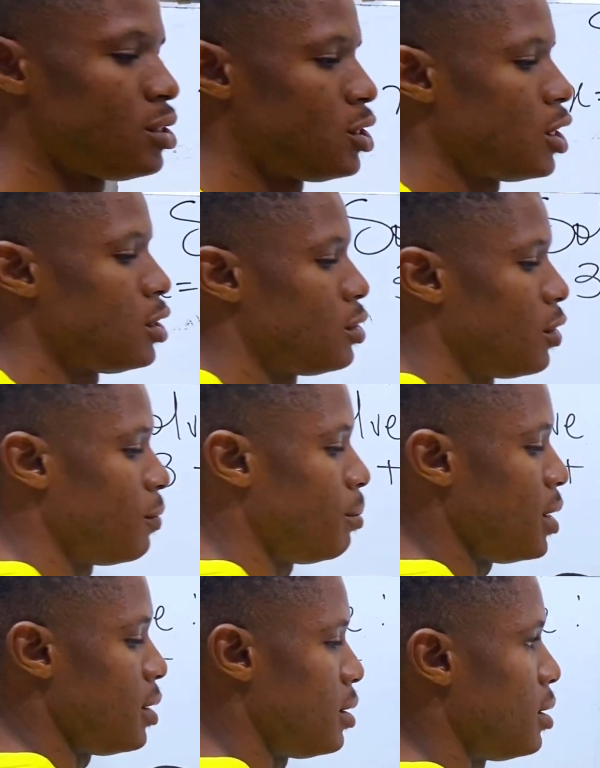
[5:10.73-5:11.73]
change of
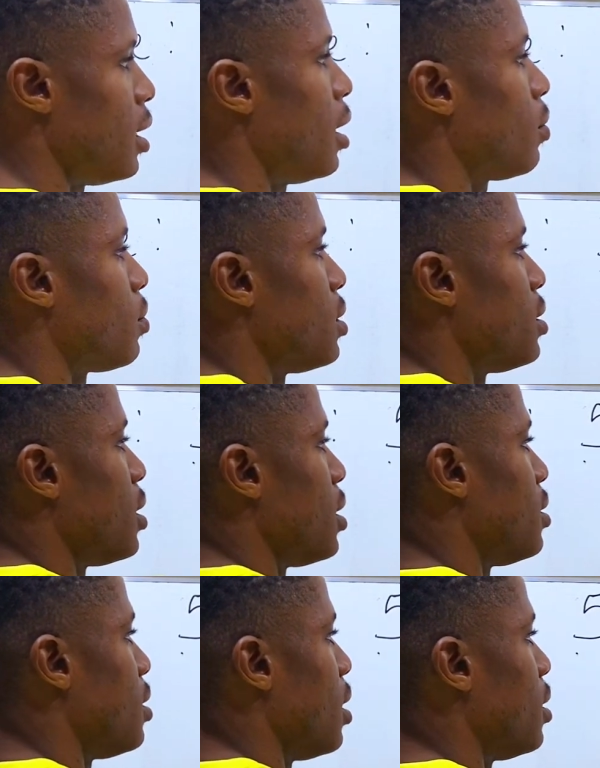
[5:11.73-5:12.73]
base here, which
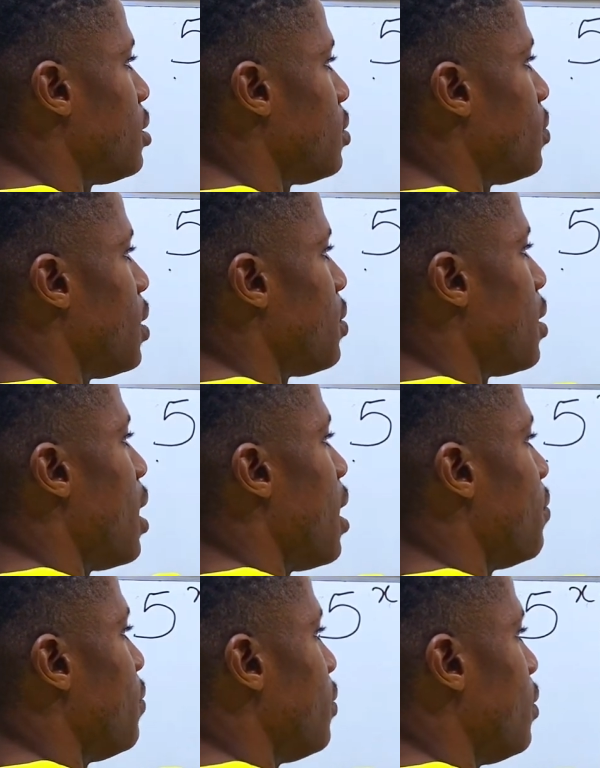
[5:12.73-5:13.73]
says that when you
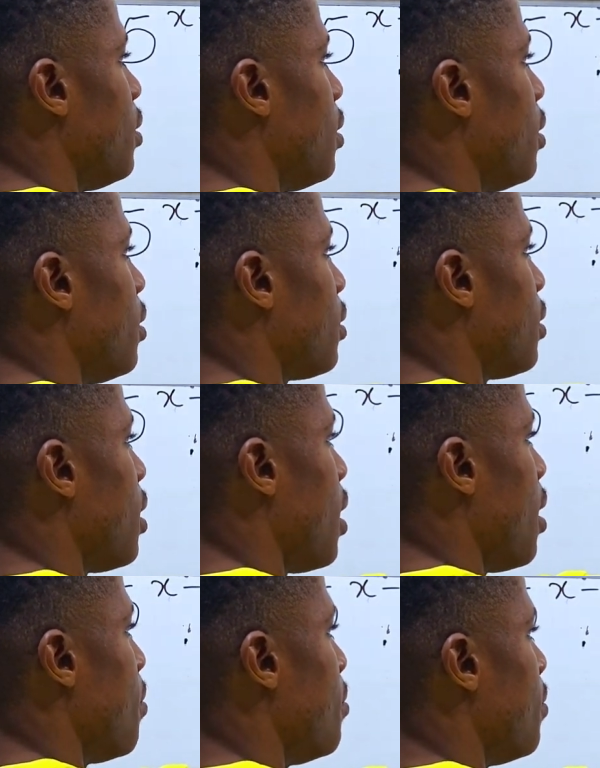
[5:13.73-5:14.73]
have log
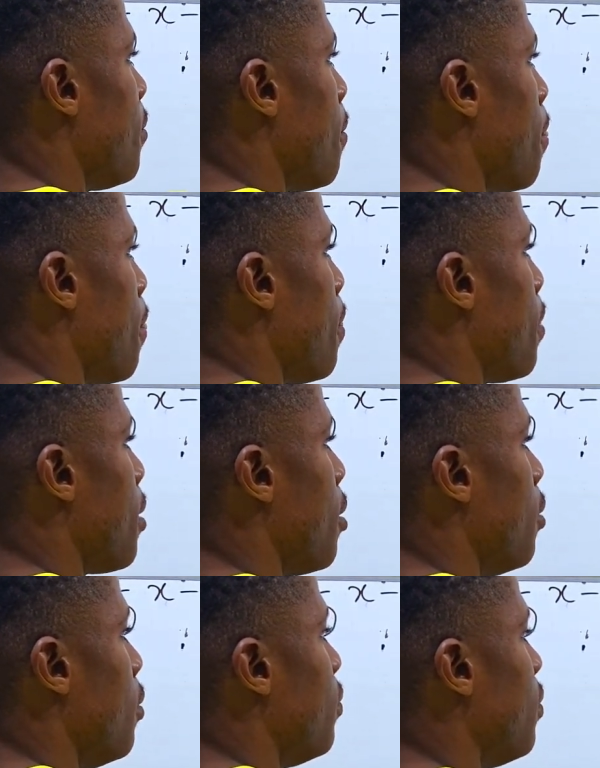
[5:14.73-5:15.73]
m
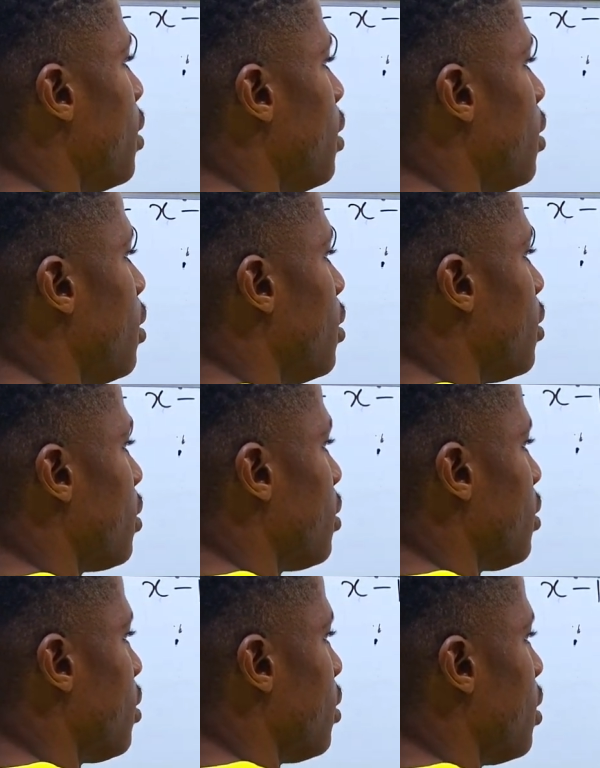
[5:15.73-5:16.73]
over log
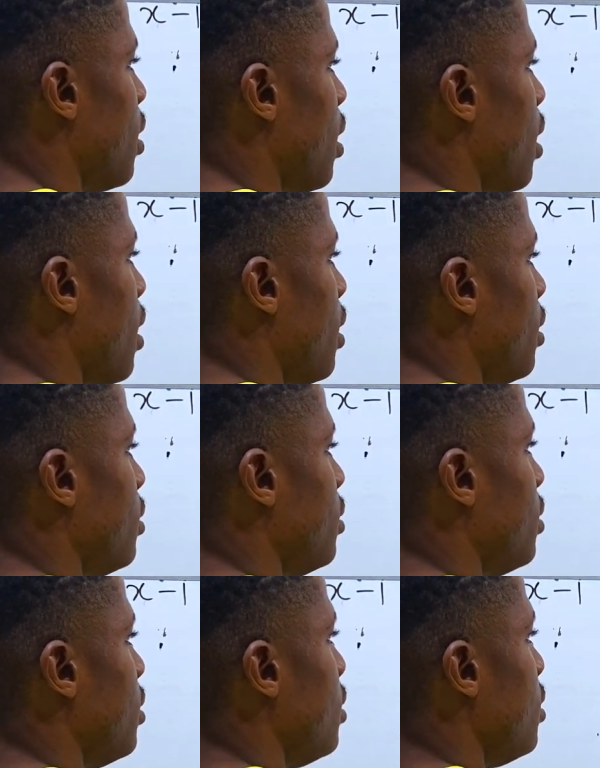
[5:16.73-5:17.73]
n
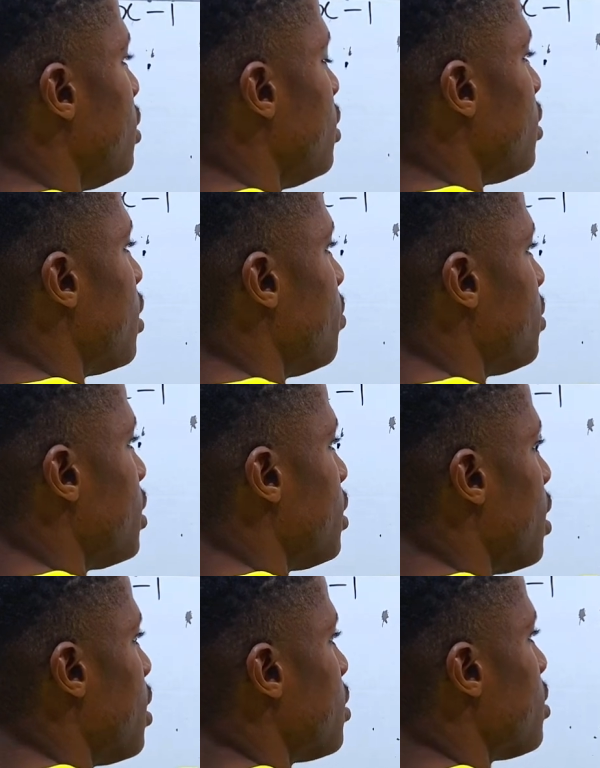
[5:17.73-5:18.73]
is the same thing
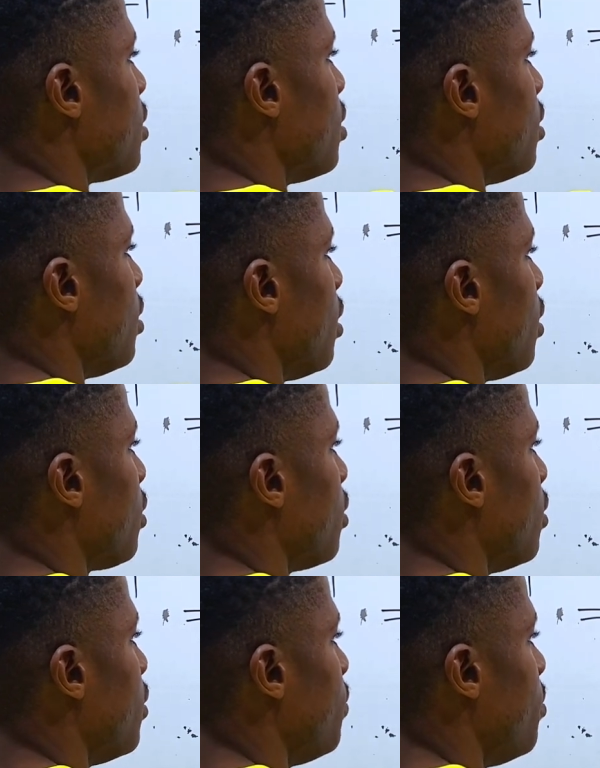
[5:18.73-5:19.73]
as log
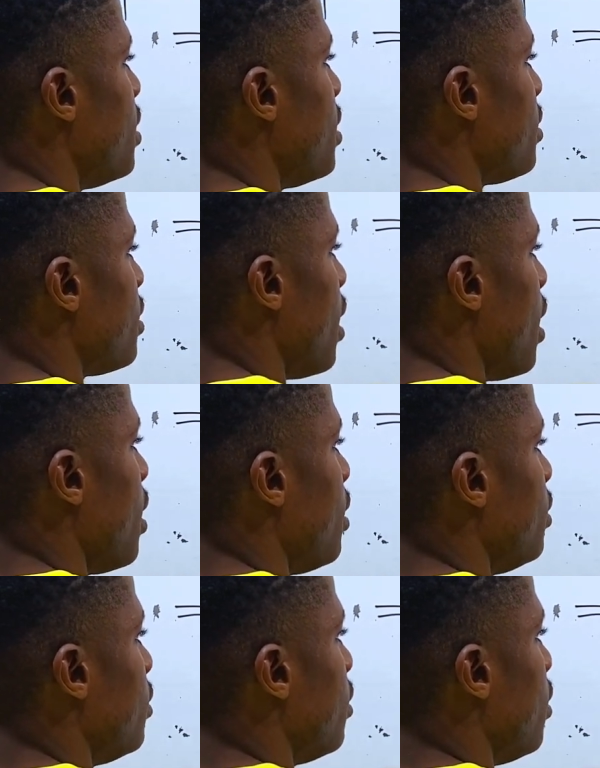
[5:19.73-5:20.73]
of base
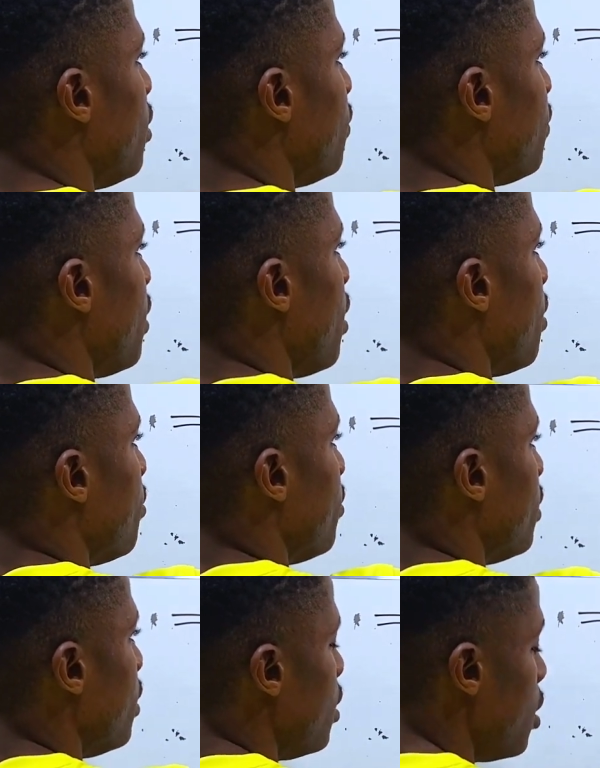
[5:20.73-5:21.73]
n of m.
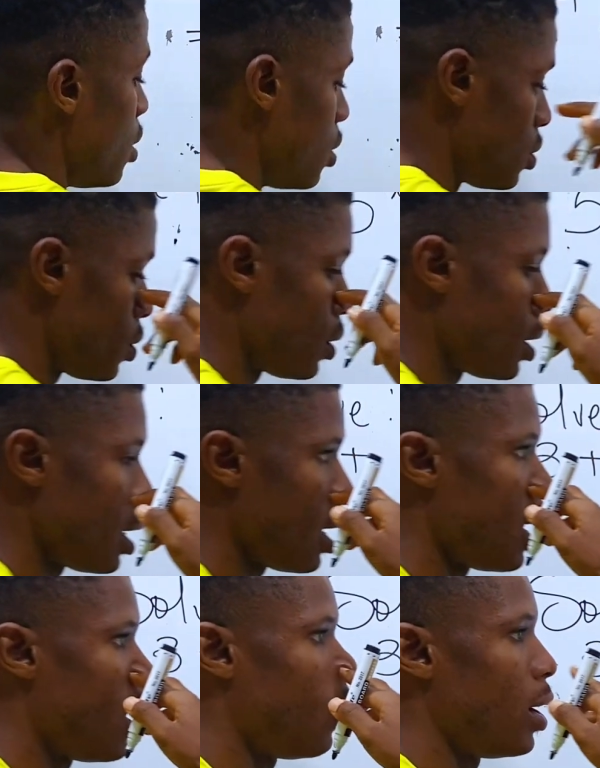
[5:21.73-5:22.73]
So here
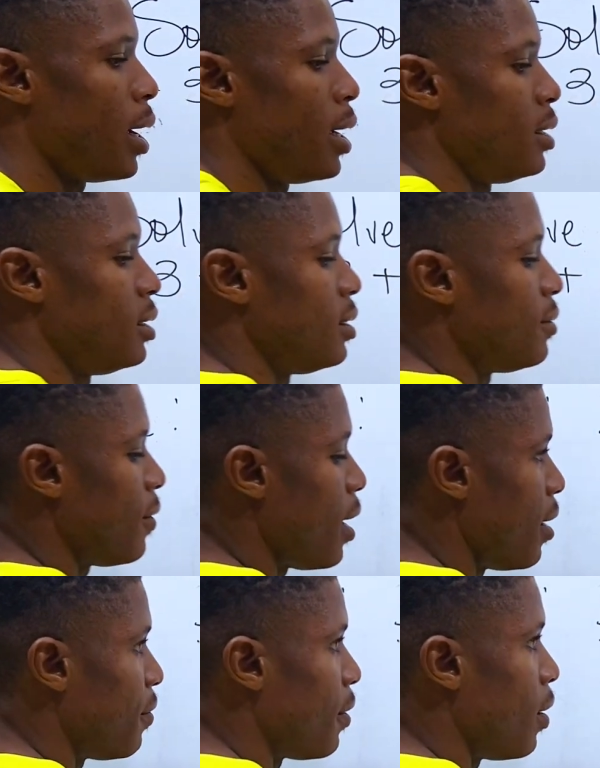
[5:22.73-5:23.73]
our n is
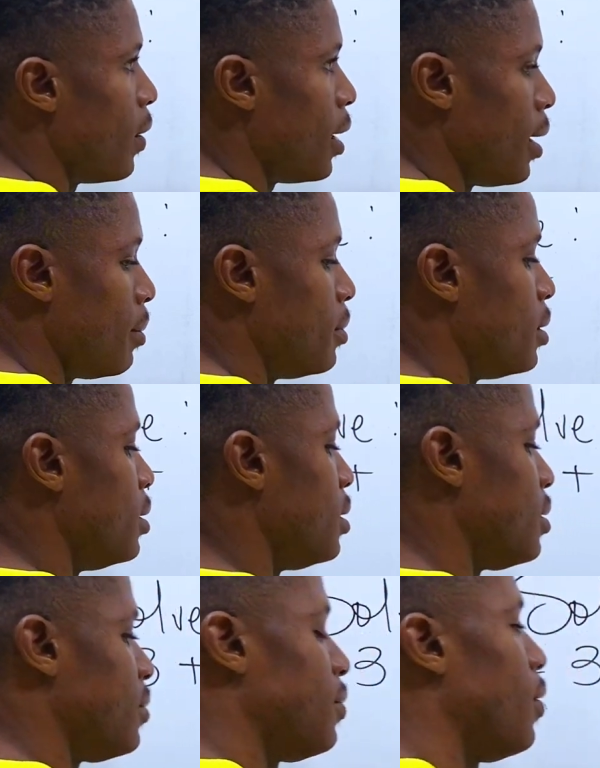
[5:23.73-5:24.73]
5, our m
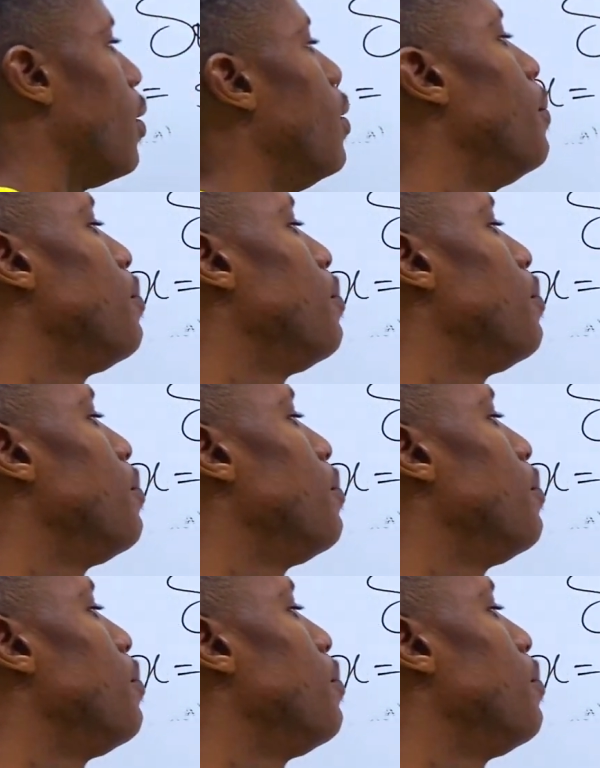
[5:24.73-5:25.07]
is 4.